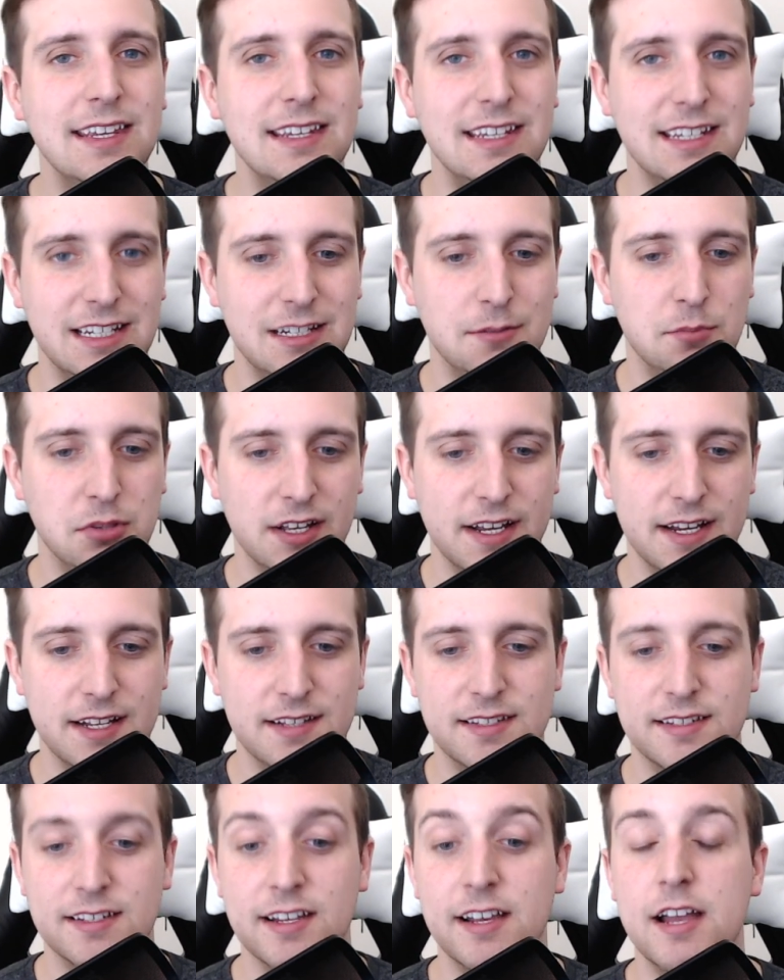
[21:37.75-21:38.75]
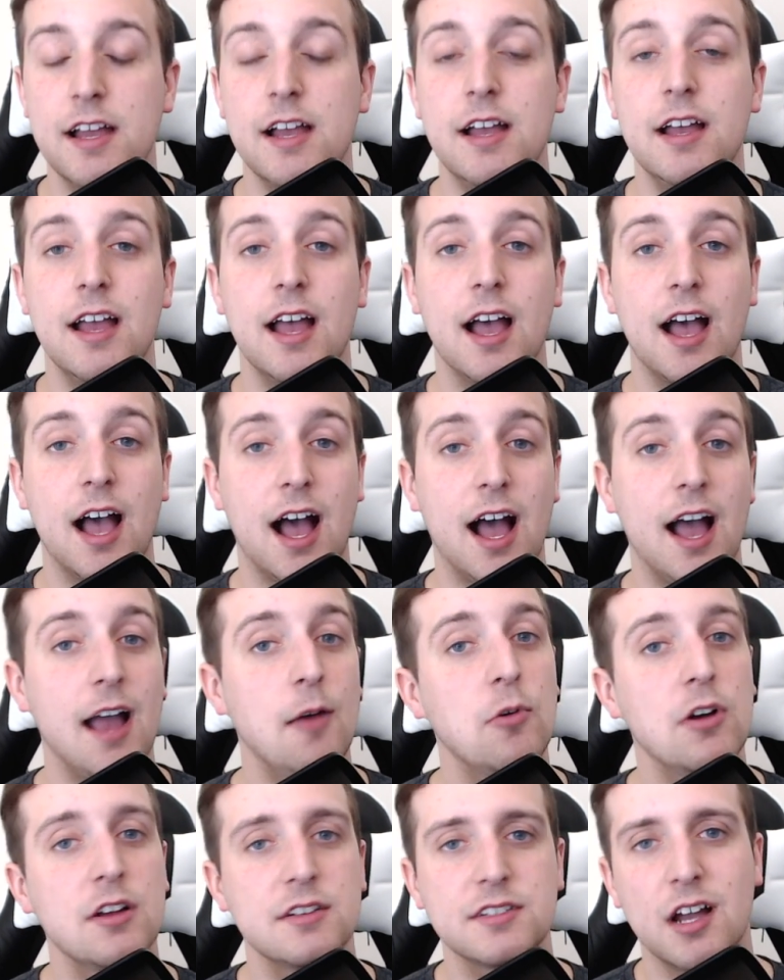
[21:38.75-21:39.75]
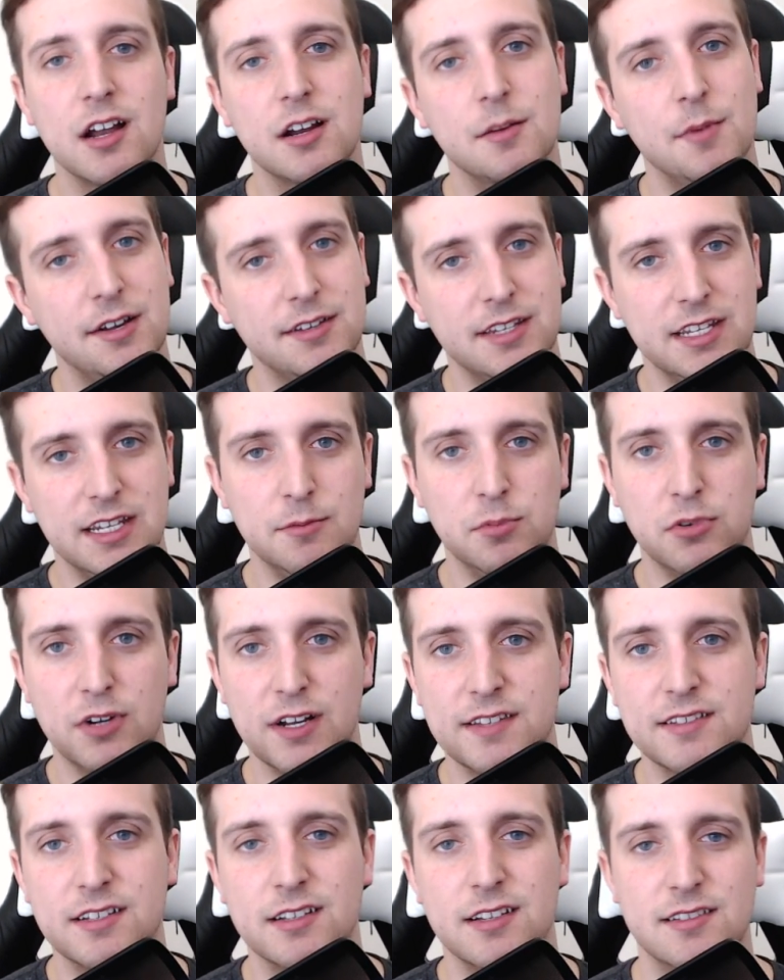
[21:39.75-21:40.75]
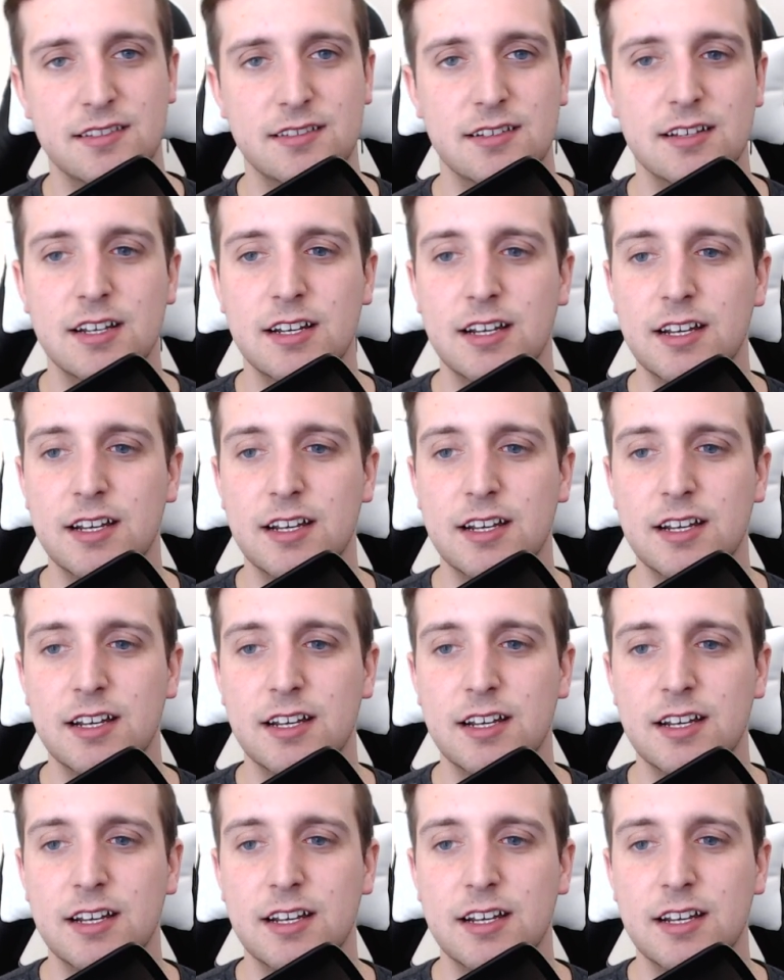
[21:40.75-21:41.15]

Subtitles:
Keyblades. I want to talk about Keyblades because,